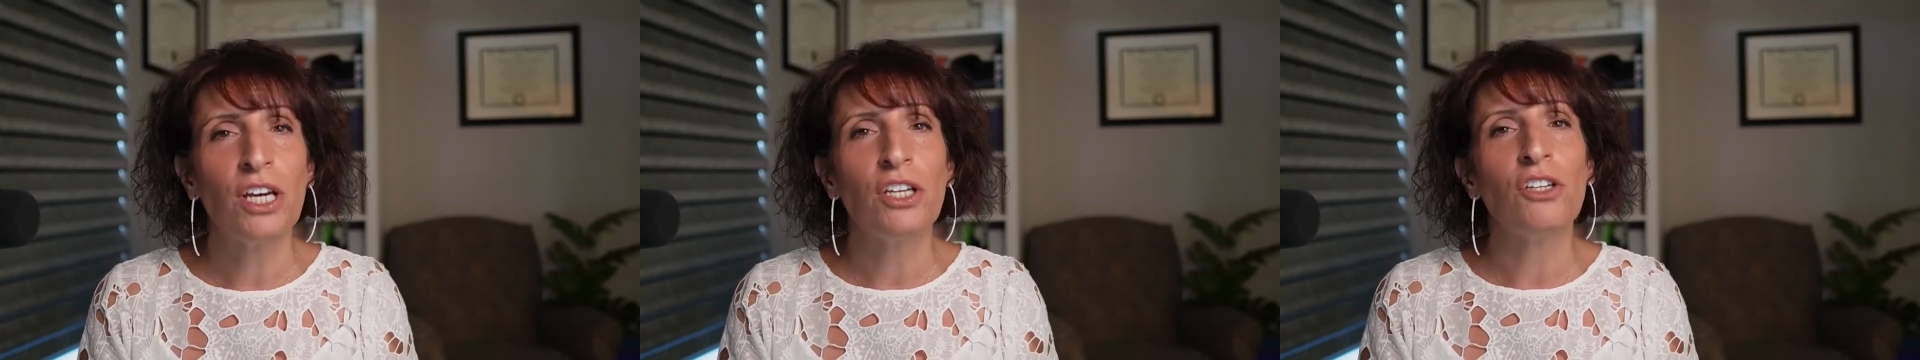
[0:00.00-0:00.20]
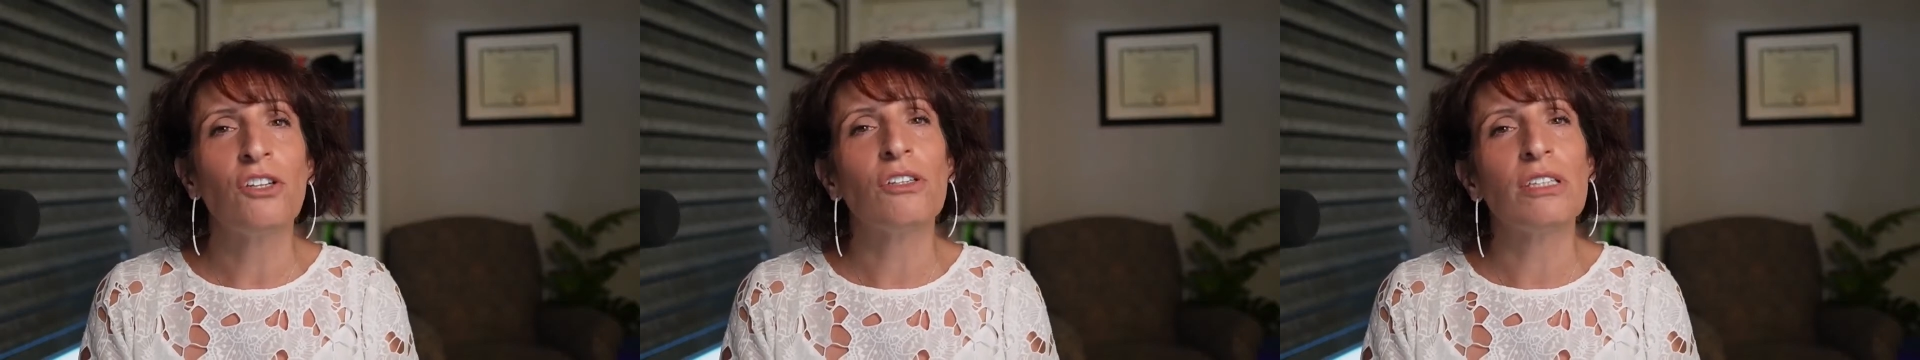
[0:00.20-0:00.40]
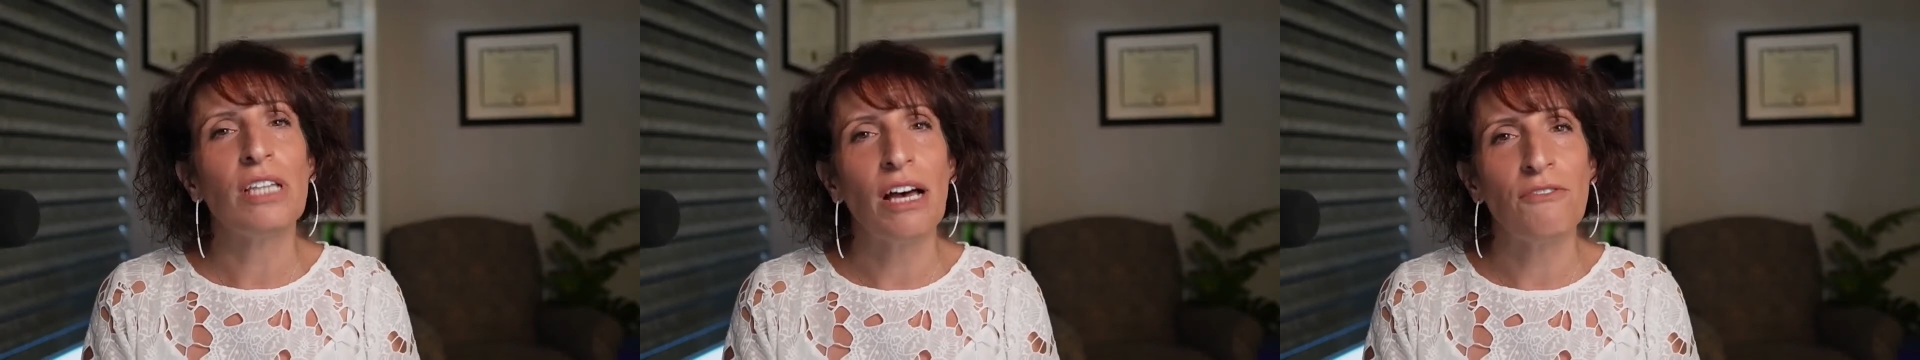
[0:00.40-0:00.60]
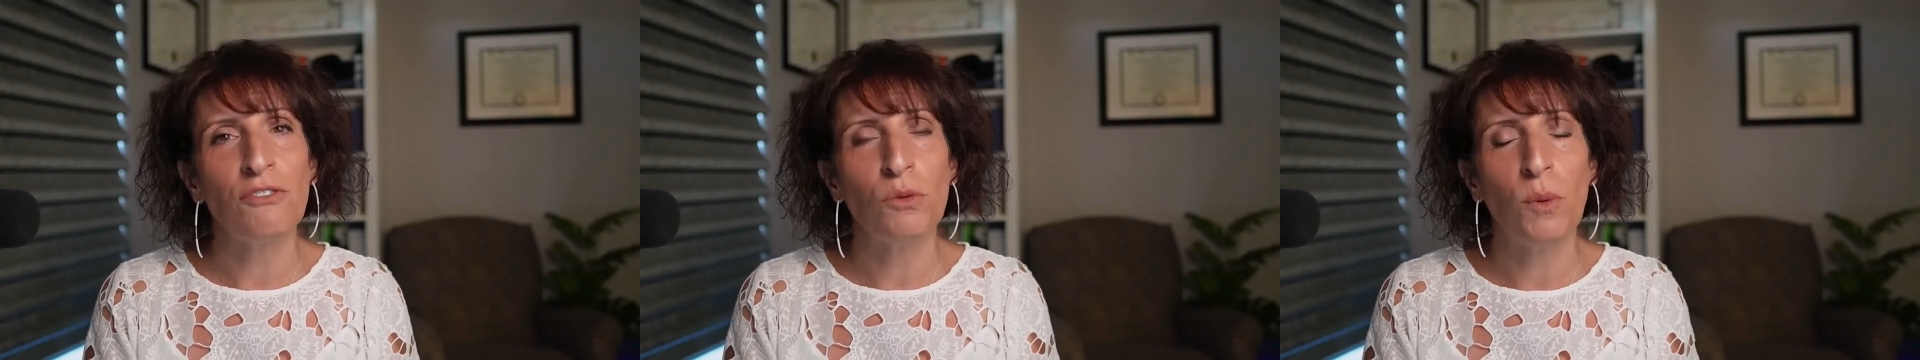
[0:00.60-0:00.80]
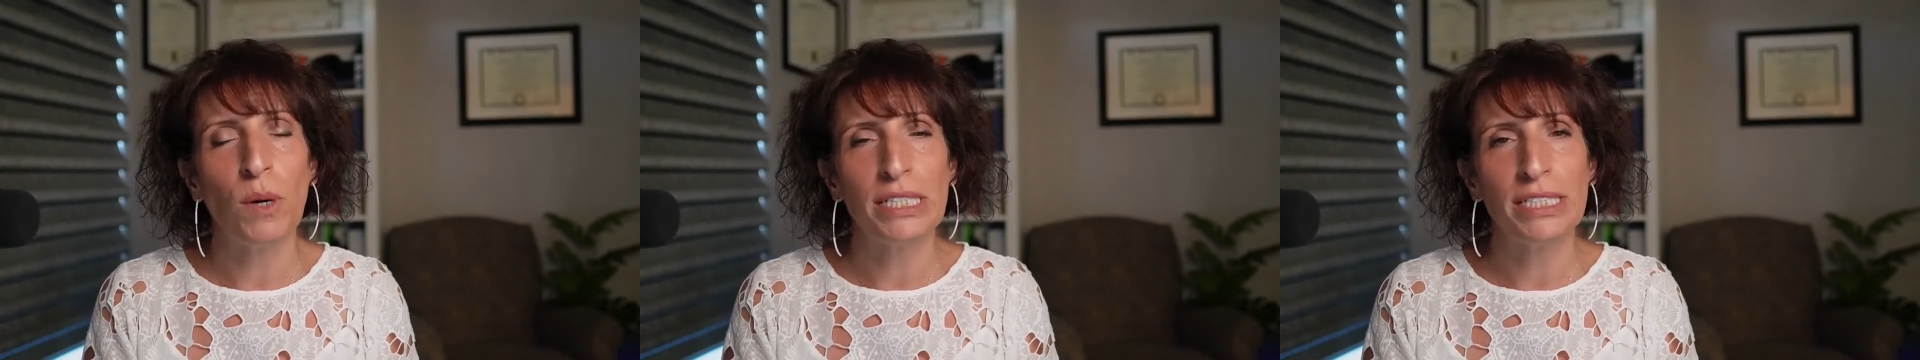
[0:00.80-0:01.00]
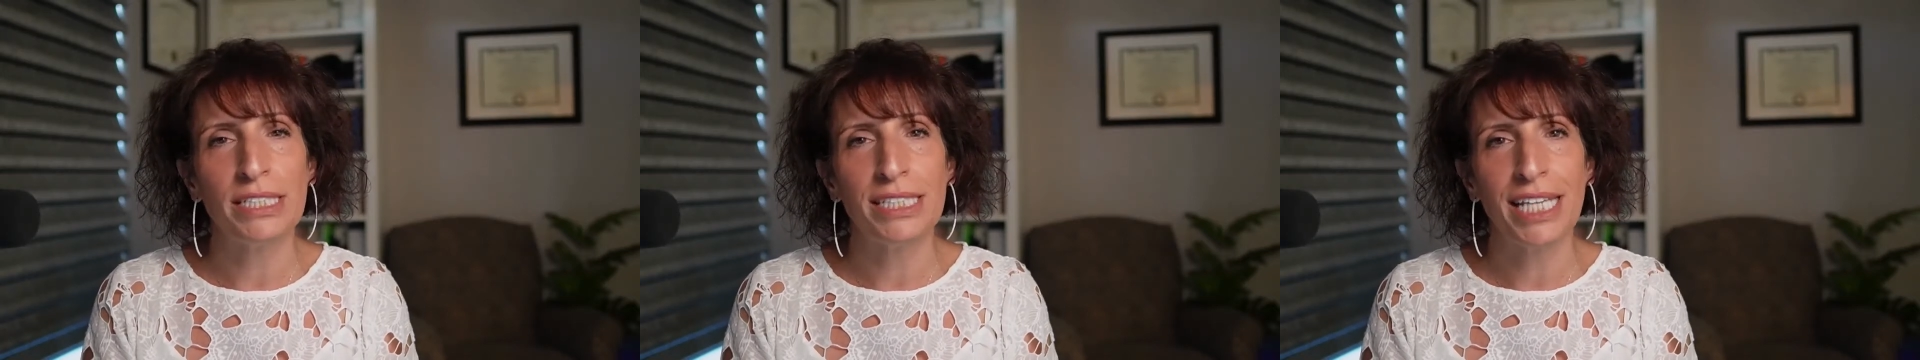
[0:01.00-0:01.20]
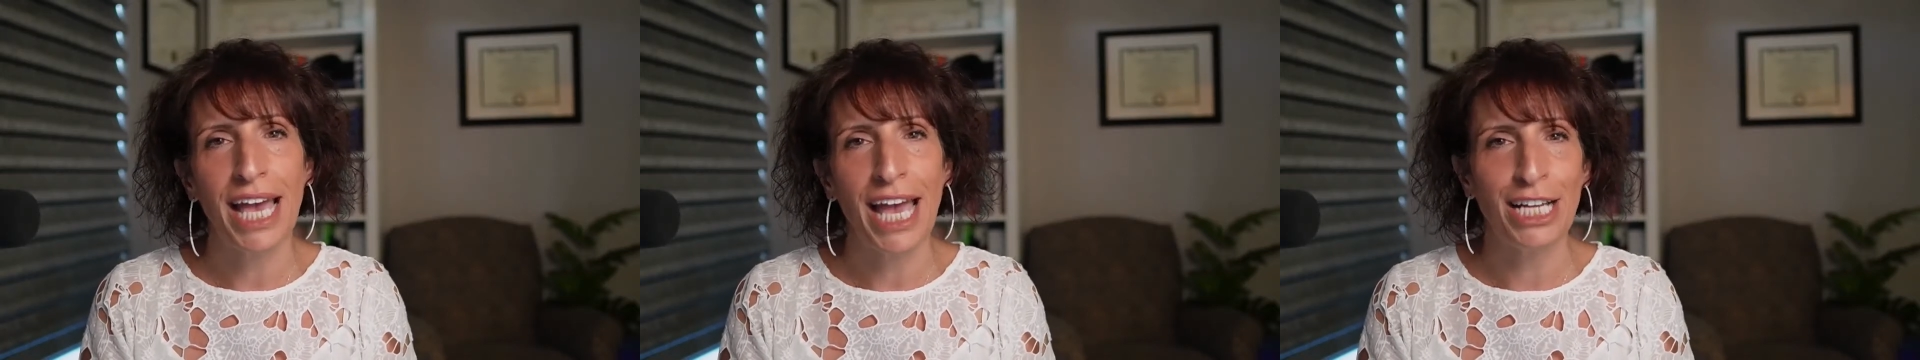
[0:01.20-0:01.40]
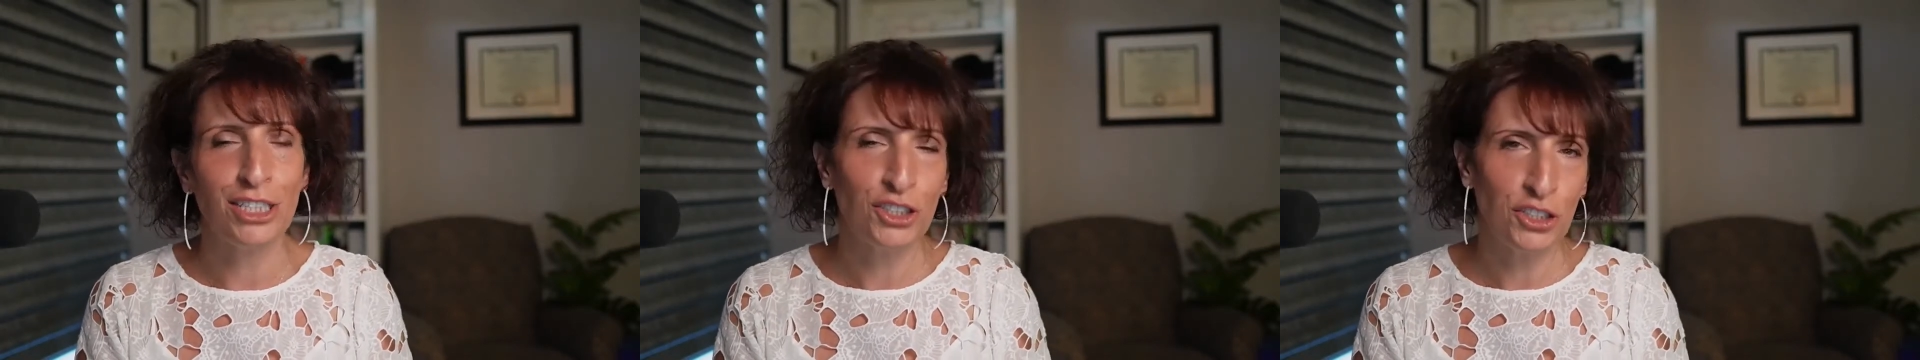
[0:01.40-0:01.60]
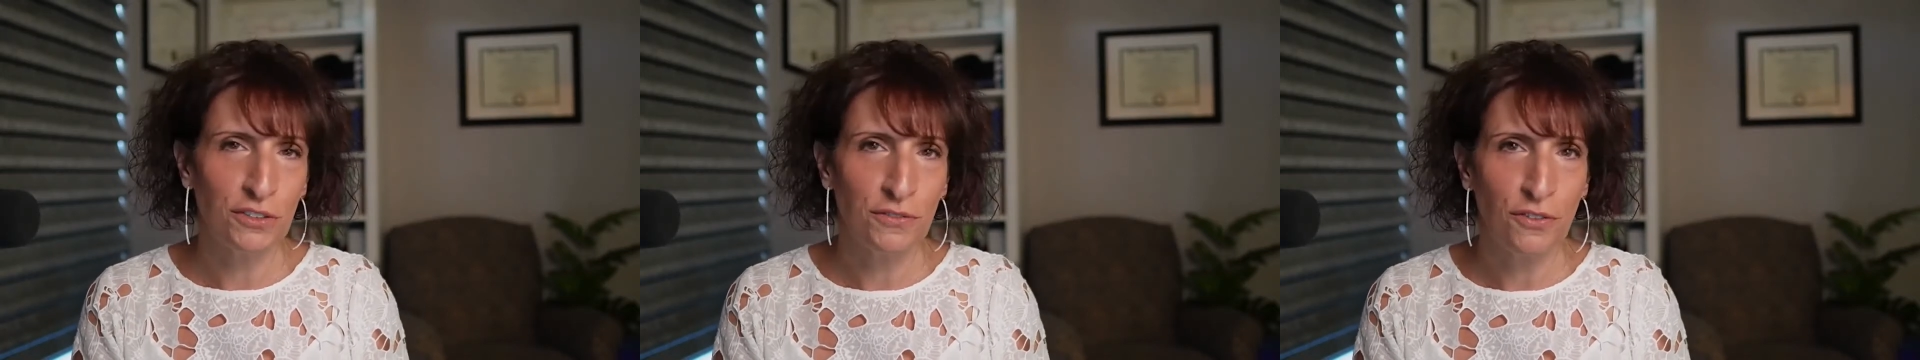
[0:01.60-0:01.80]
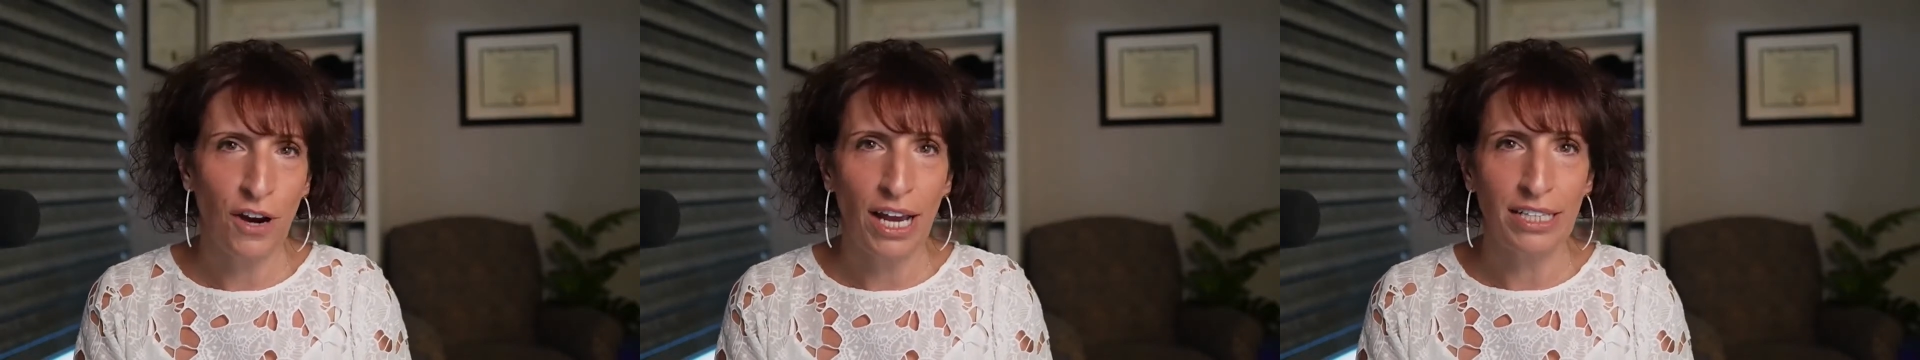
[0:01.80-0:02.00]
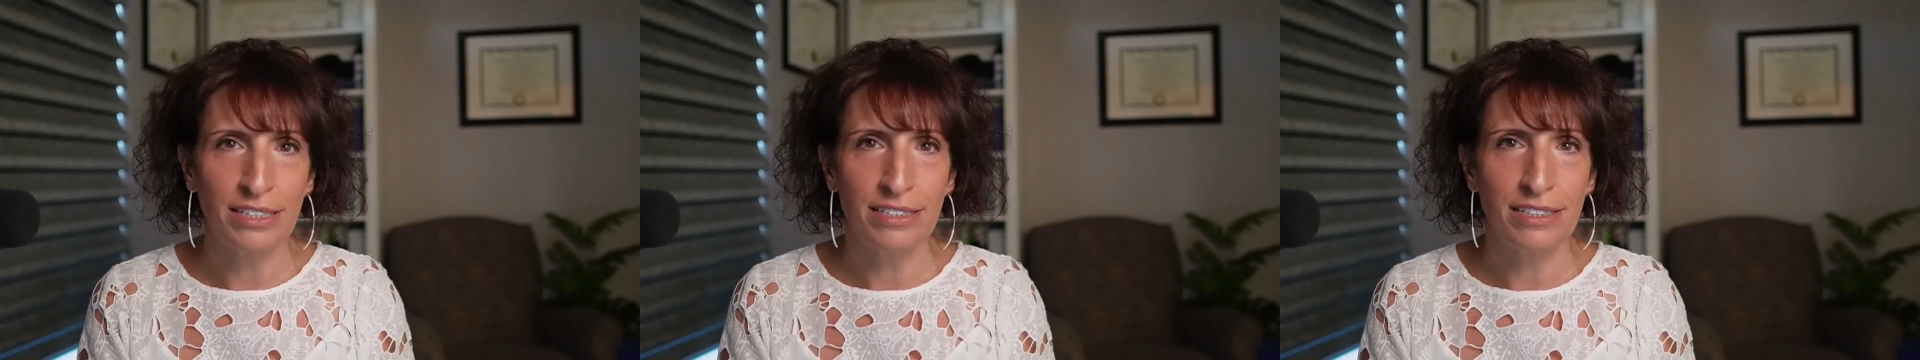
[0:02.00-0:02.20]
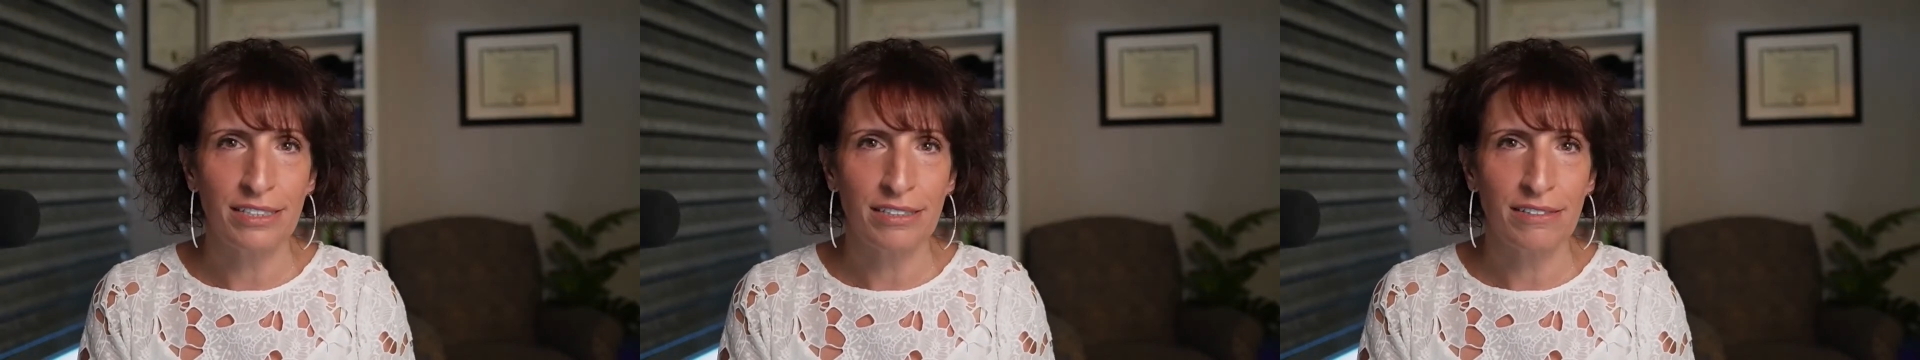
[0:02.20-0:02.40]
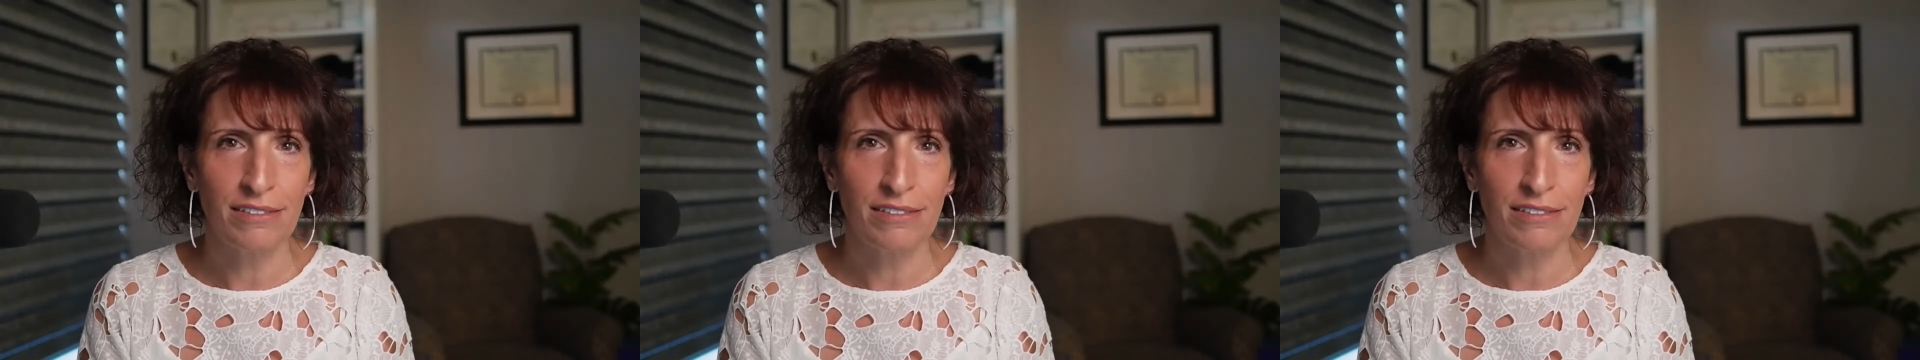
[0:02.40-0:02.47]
your loved ones, and your friends.